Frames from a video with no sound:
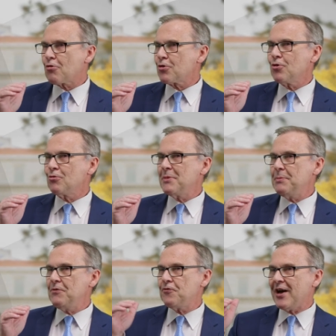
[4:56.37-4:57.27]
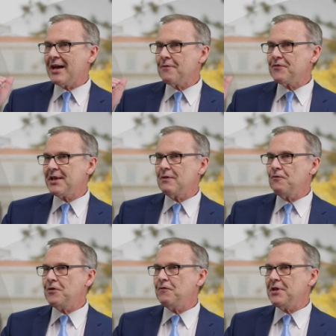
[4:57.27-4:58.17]
our goal maybe 5,
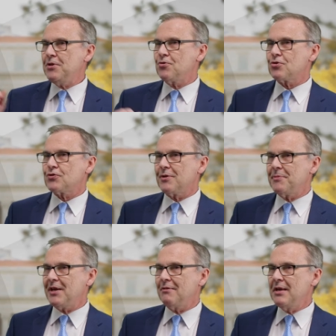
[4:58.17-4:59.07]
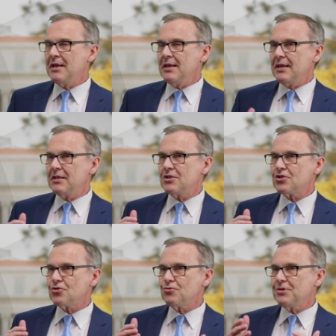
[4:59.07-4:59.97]
10, 15 years from now.
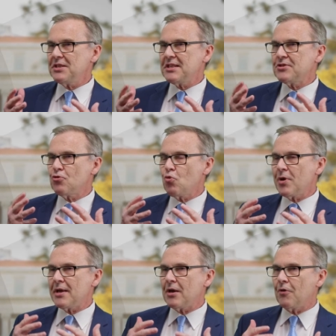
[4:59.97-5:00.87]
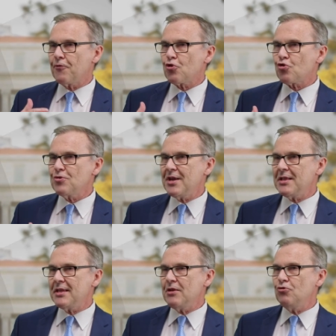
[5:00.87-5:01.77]
And so this is a way of
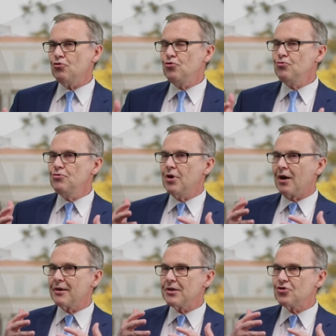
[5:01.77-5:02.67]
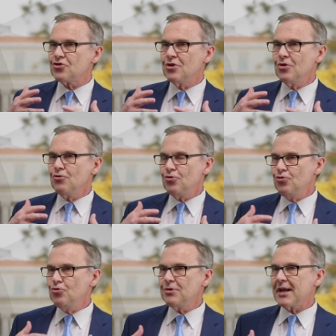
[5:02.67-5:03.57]
creating the new knowledge,
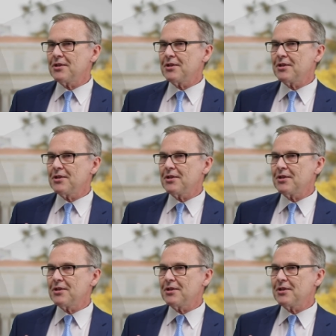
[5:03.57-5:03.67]
the new